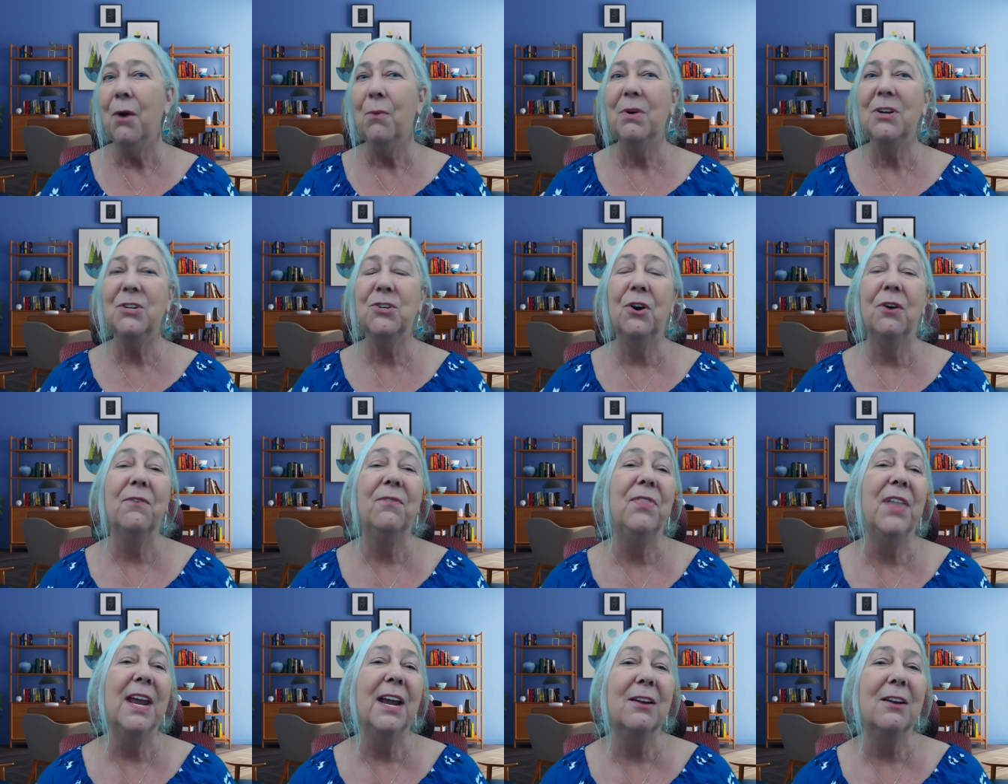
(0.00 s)
which
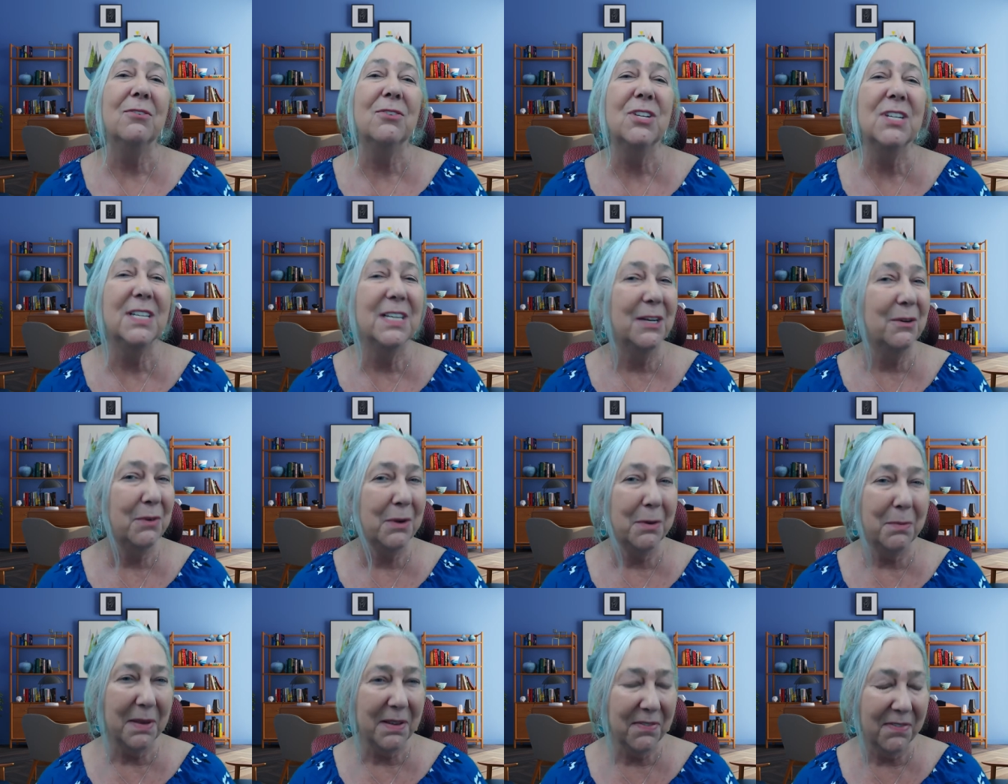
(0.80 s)
are there
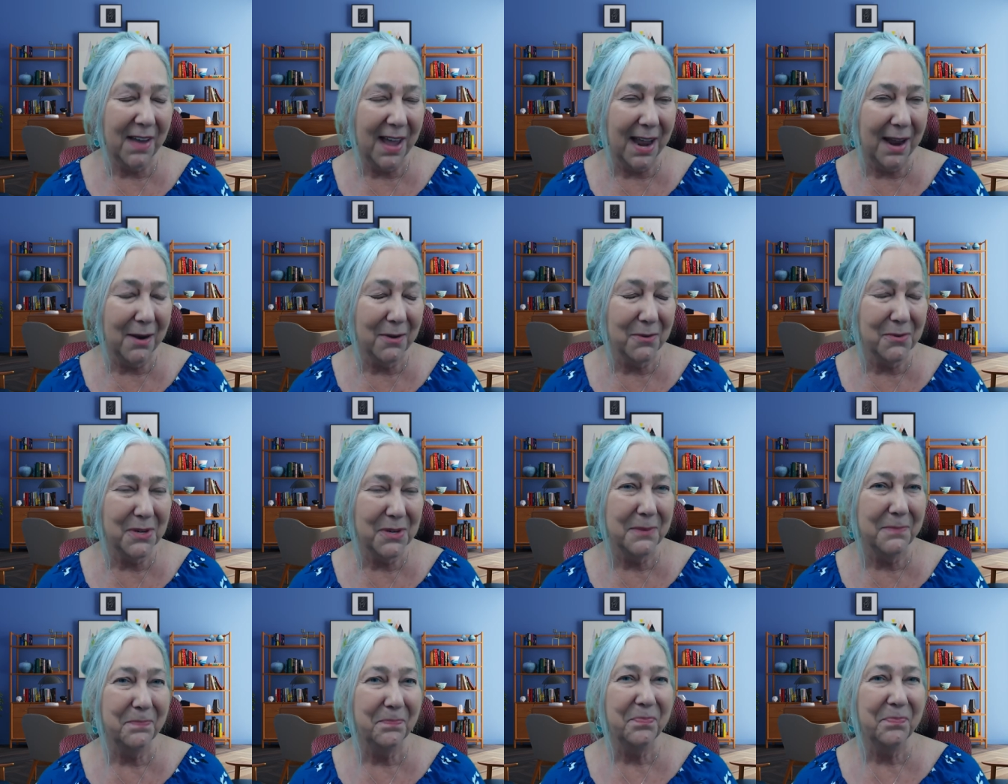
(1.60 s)
still to be found.